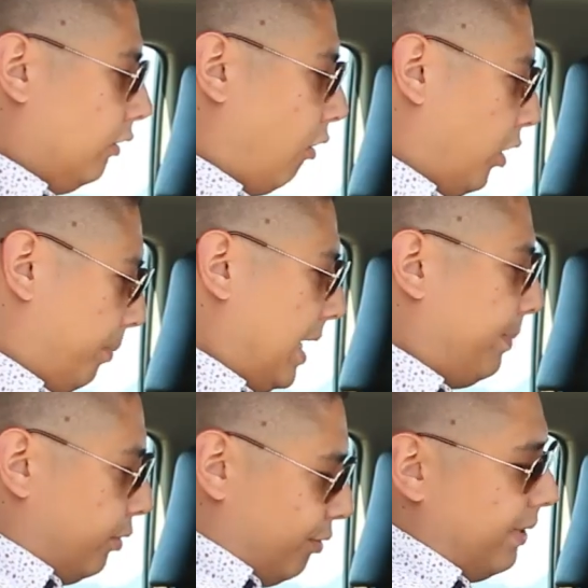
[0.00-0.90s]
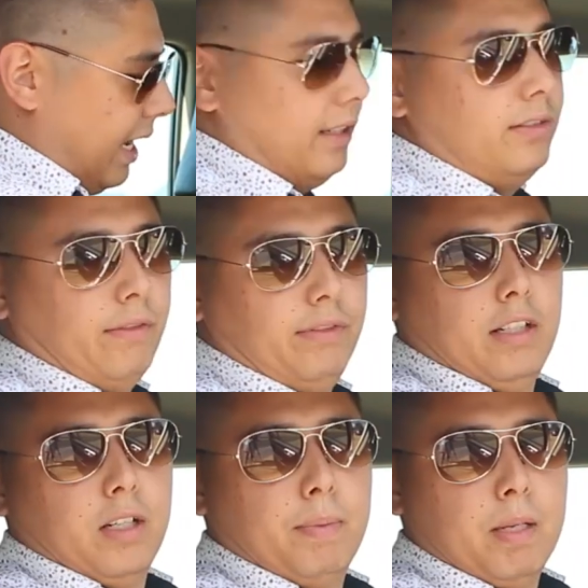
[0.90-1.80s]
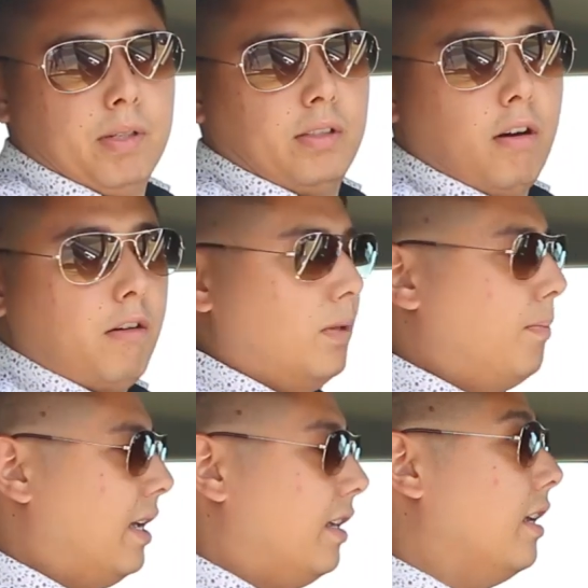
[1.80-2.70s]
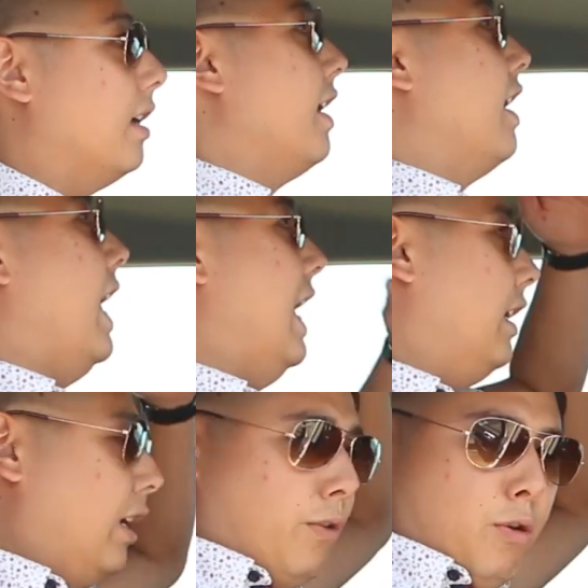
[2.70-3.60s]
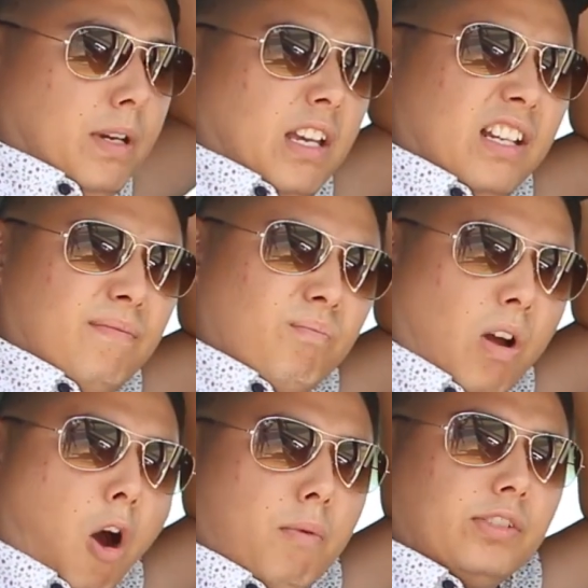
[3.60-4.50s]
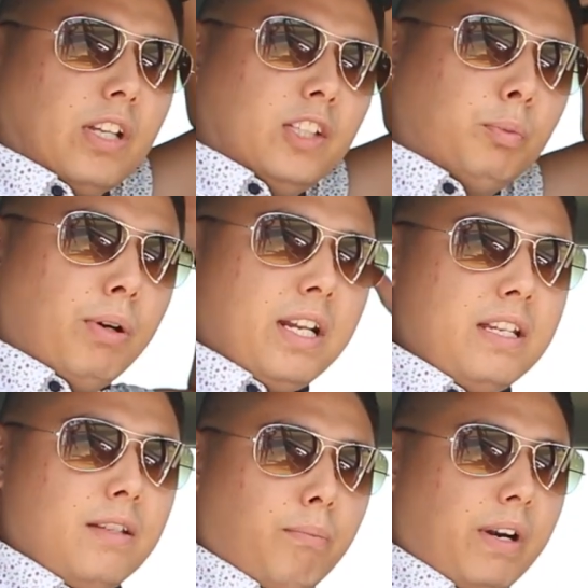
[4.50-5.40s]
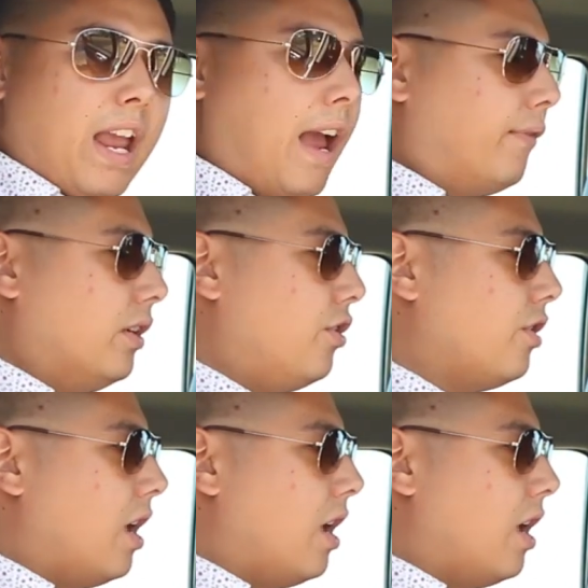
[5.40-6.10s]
longer people, yeah, it's definitely going to be a bit tighter in the back here. And headroom, again, I would say is pretty average.